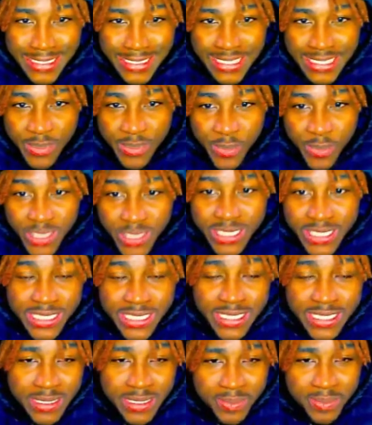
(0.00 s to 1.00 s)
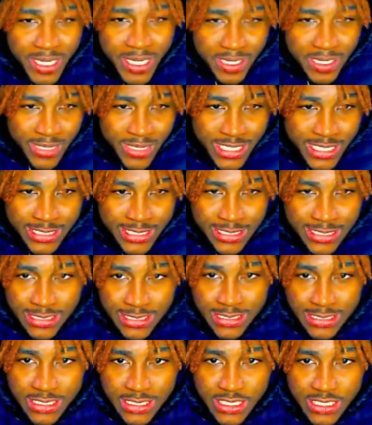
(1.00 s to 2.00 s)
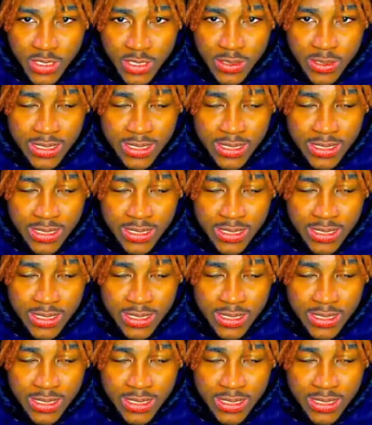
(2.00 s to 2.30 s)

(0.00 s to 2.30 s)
Bullying in the paint, man. Let's go.